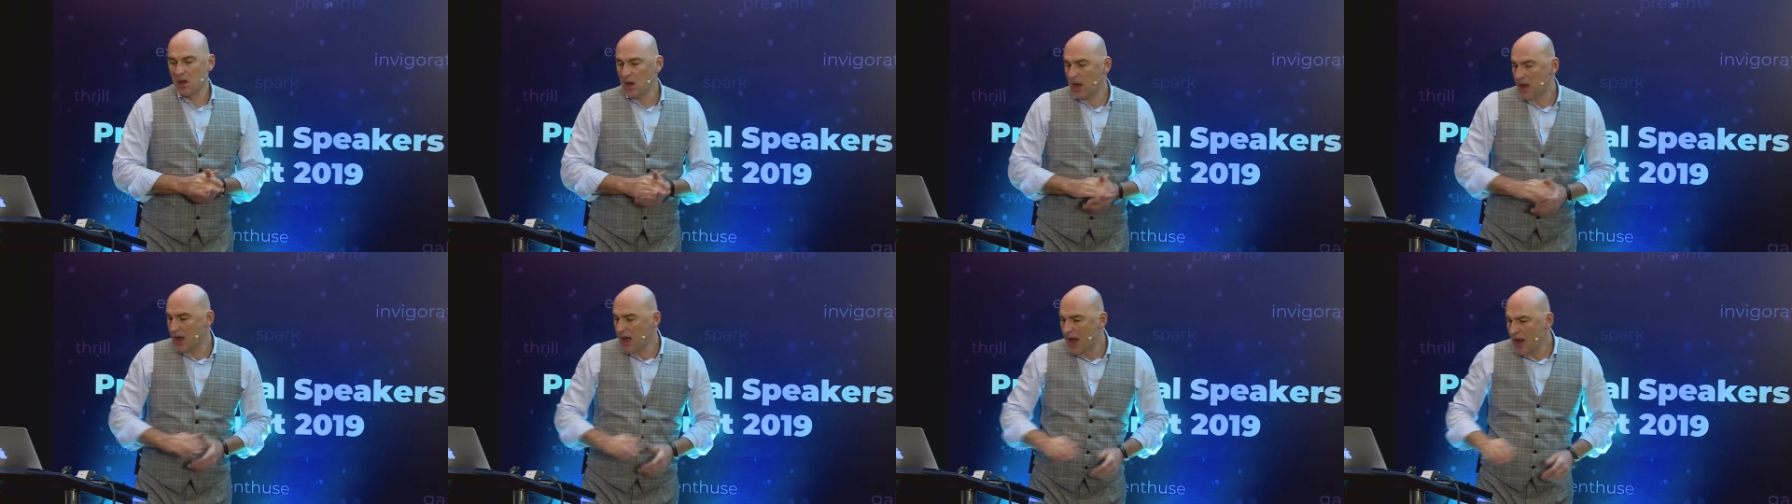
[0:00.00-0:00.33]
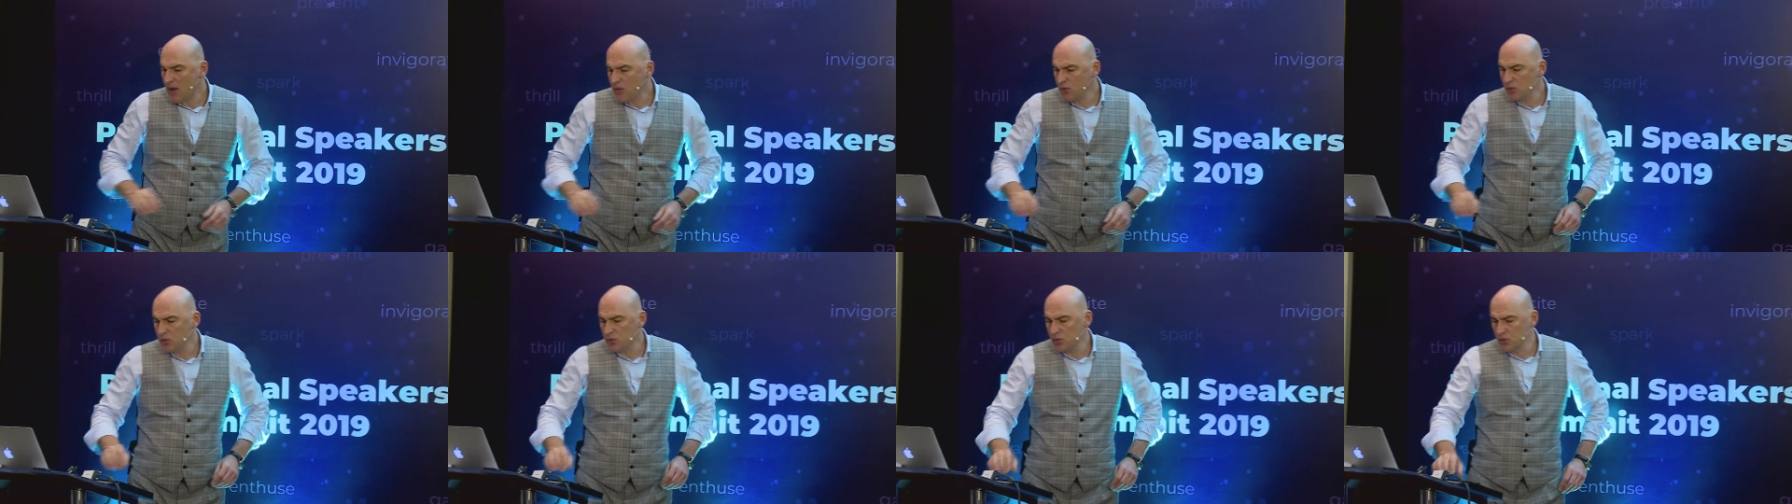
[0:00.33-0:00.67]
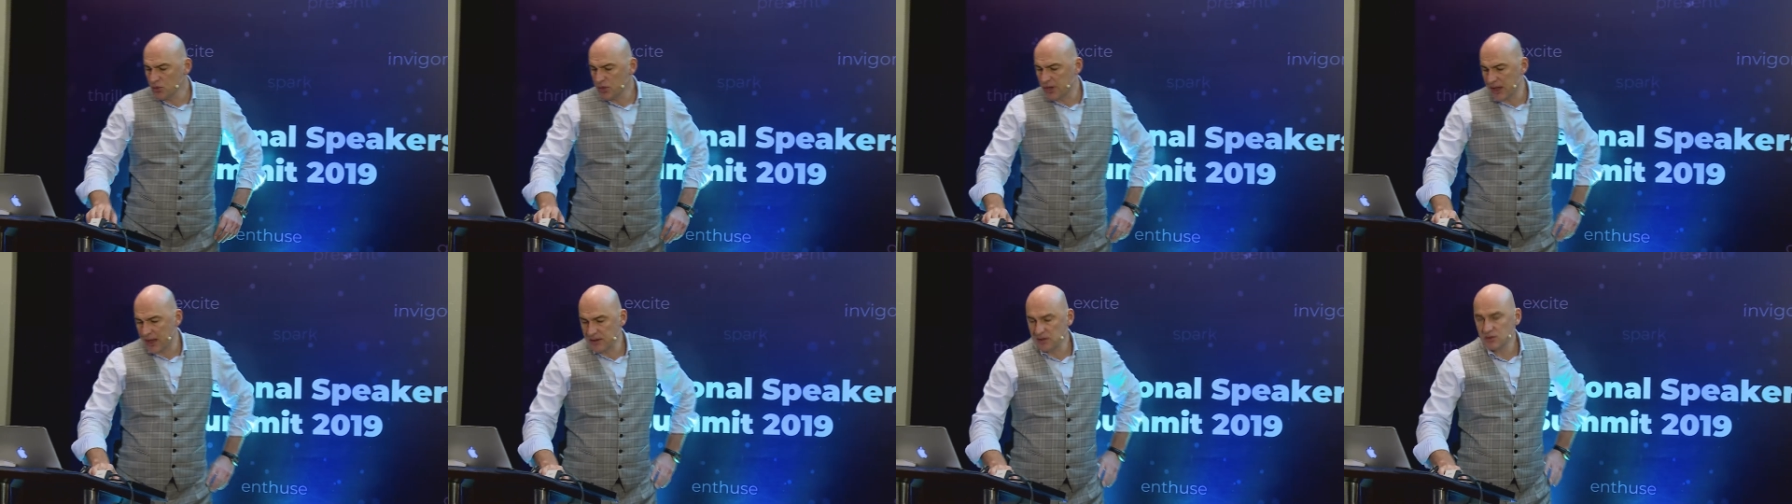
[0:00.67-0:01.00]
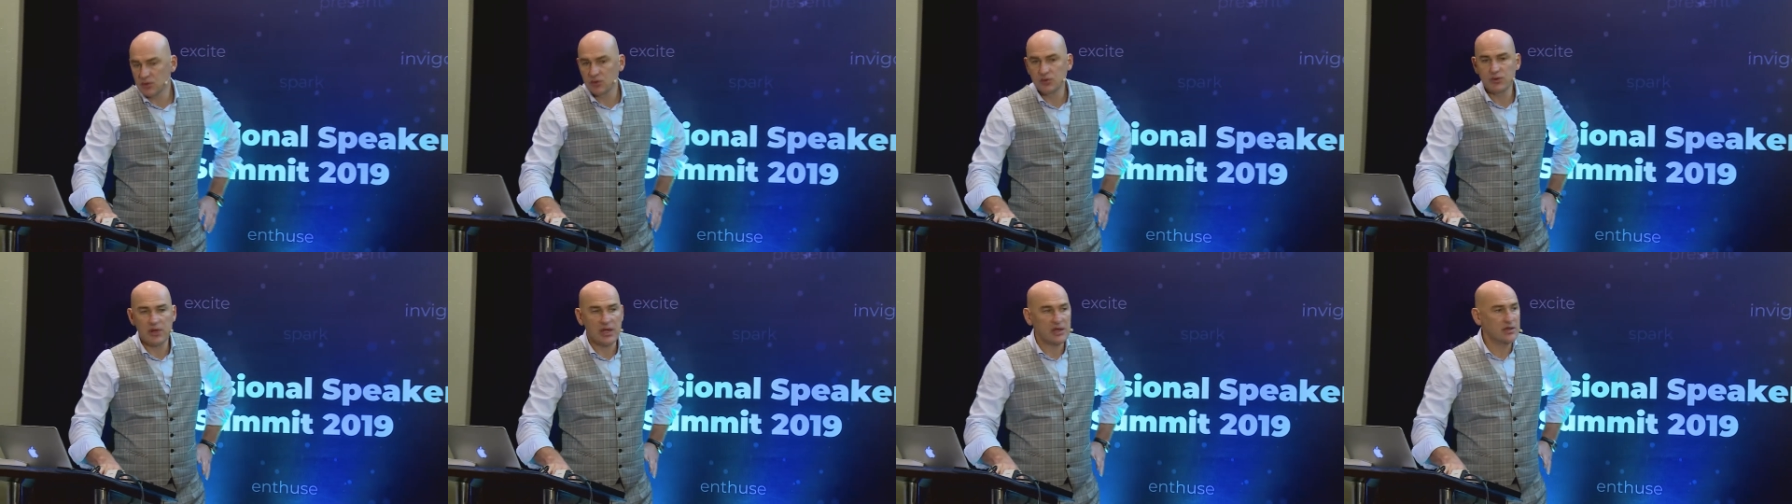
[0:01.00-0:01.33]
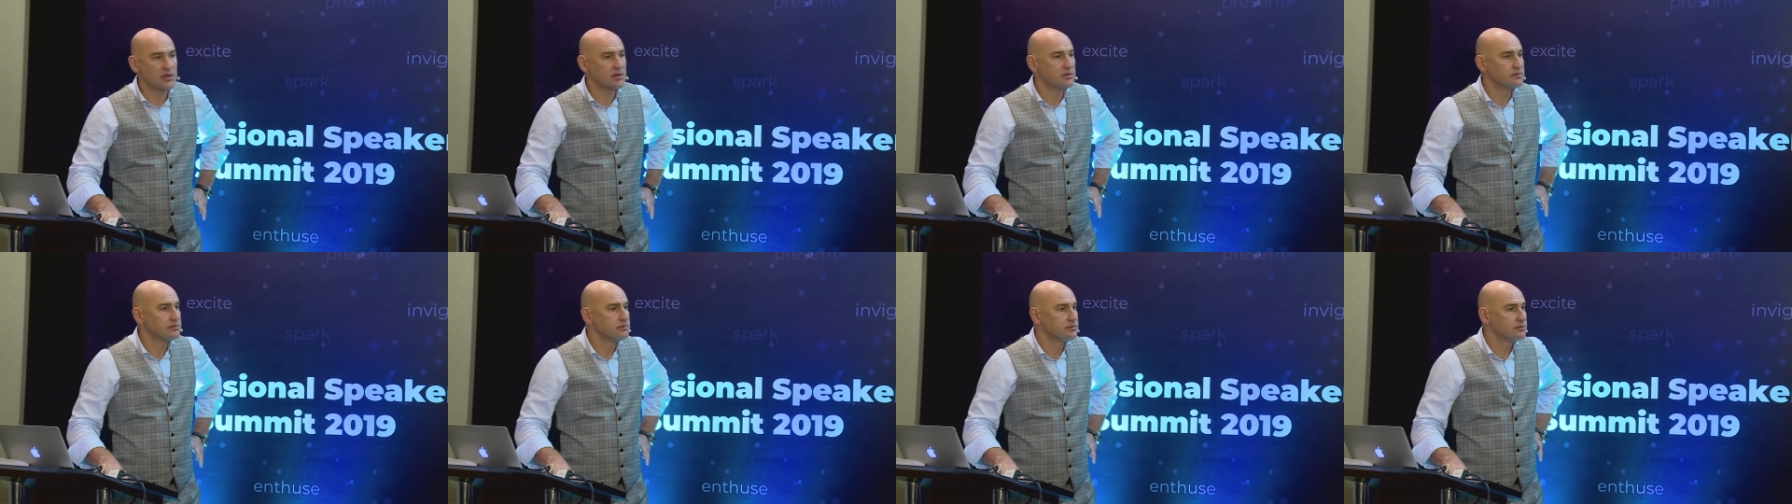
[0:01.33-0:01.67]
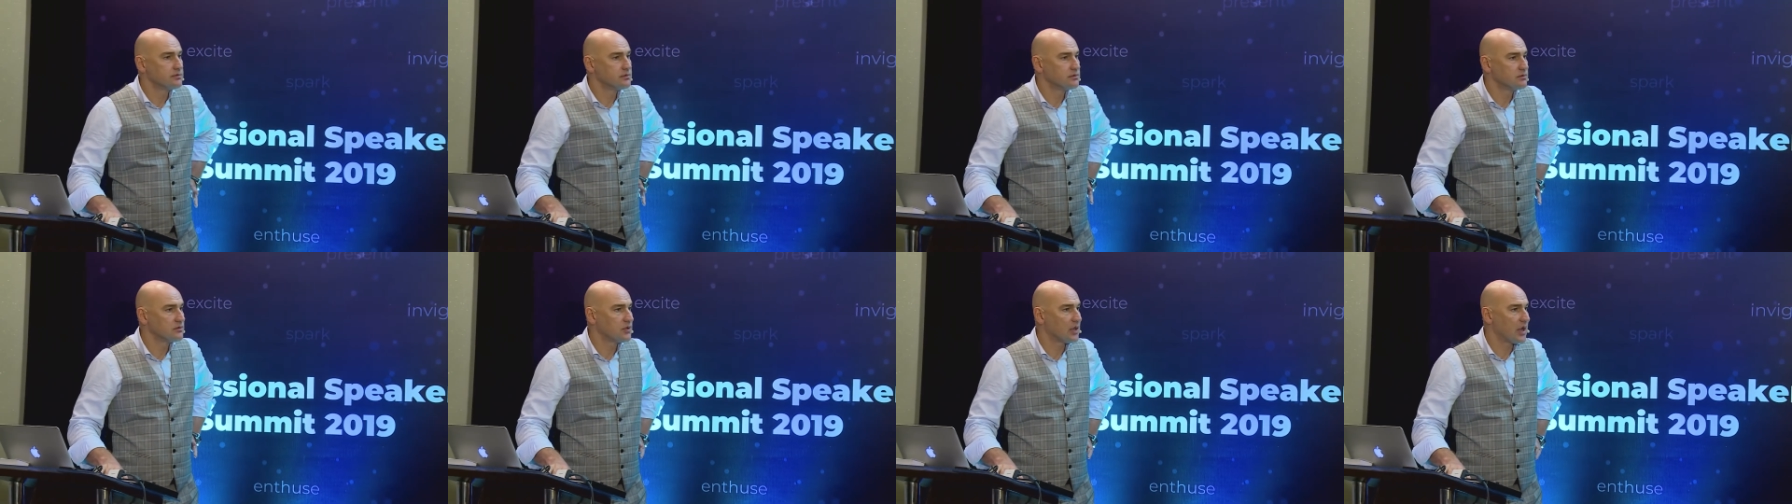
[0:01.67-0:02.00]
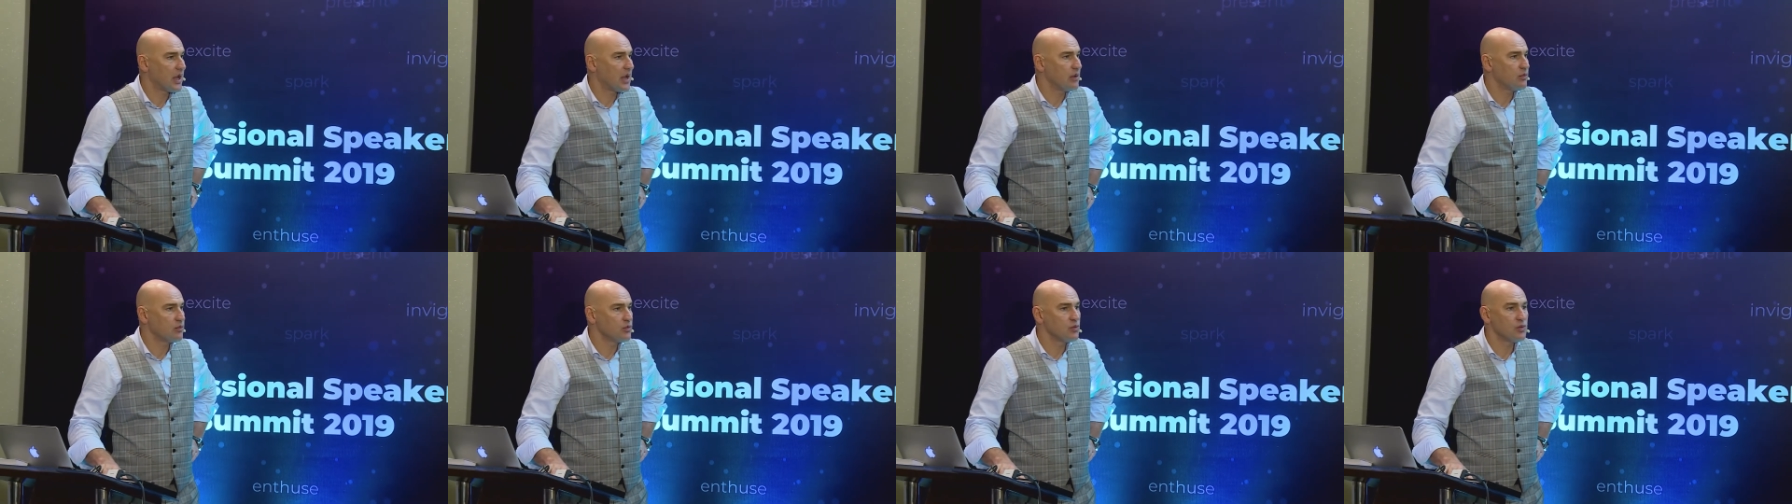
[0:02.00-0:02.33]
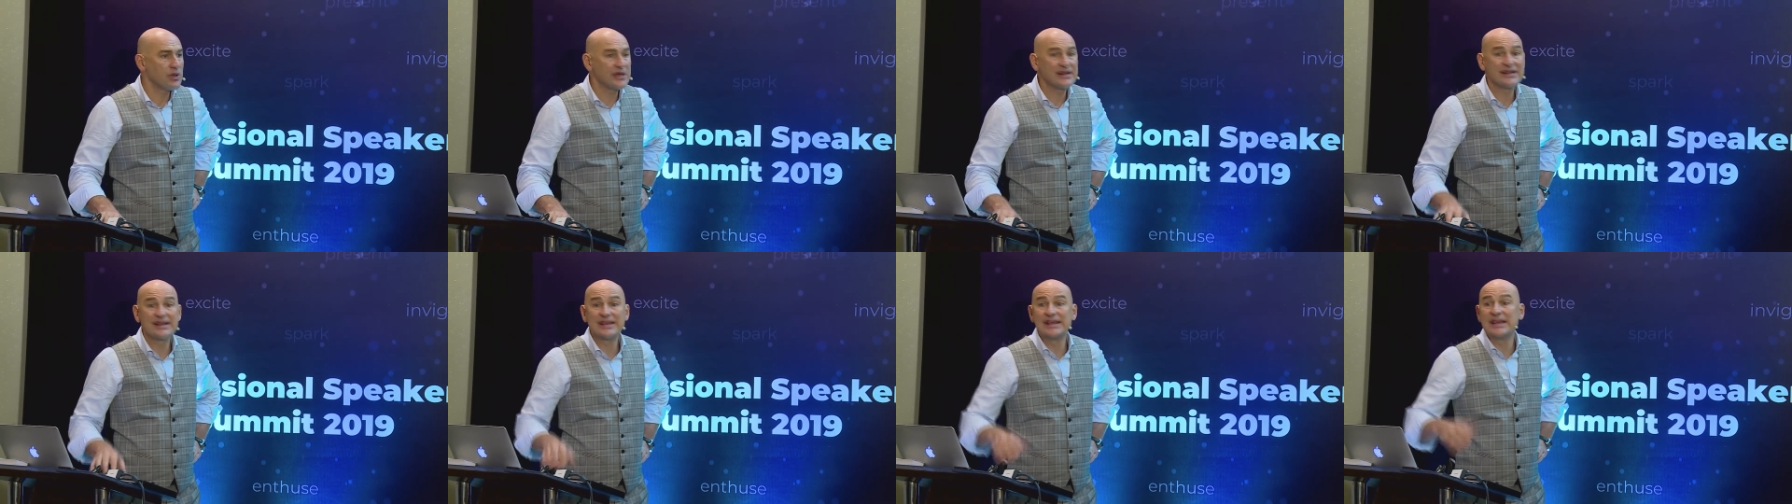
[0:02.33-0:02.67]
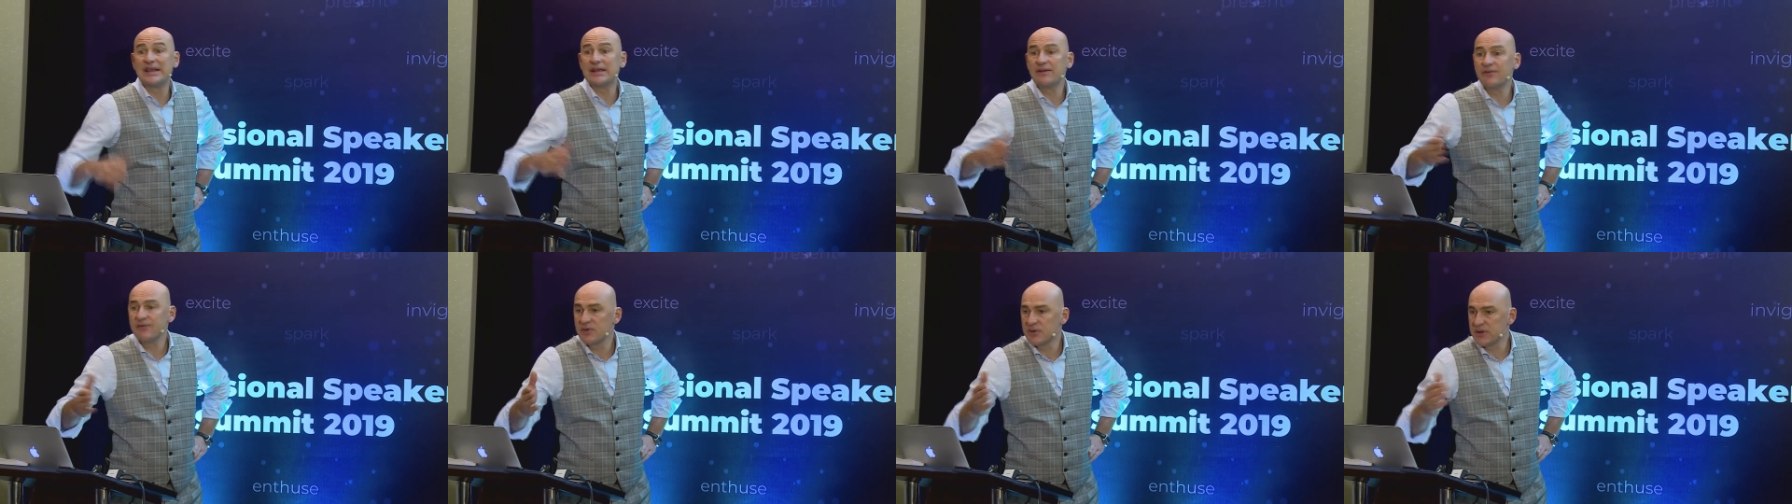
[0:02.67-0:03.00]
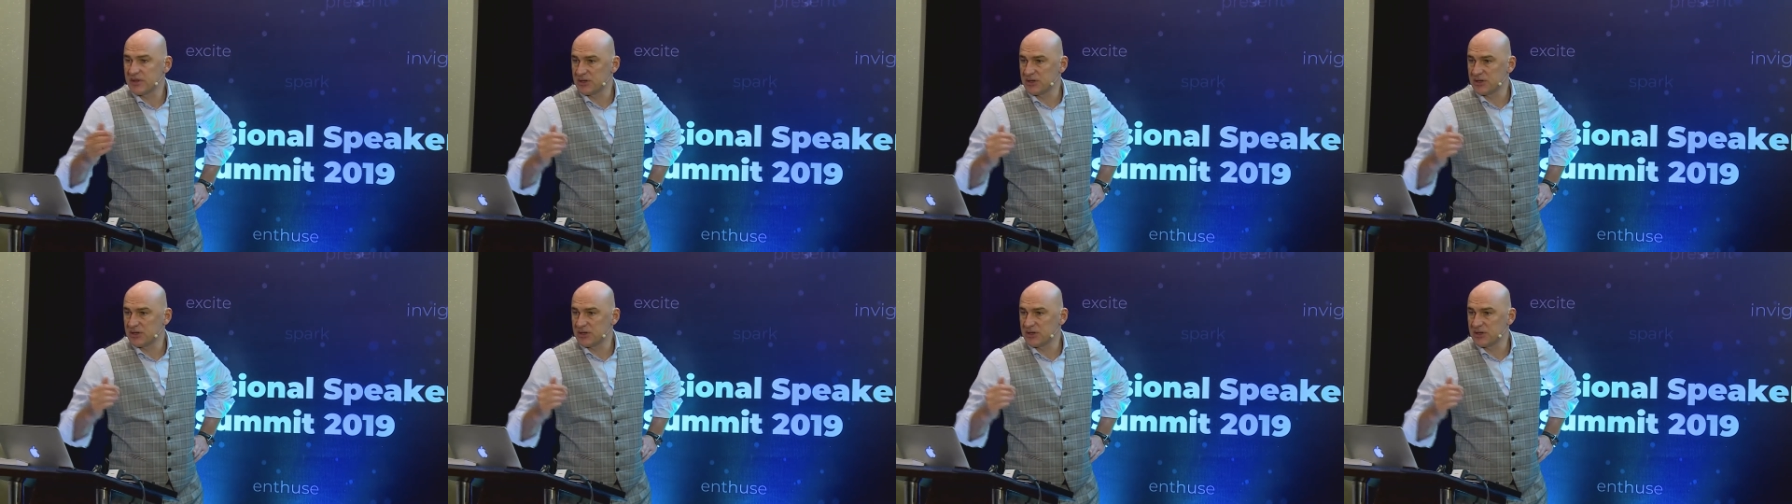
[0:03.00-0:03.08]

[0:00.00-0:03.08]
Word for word: How you can do that? How you can give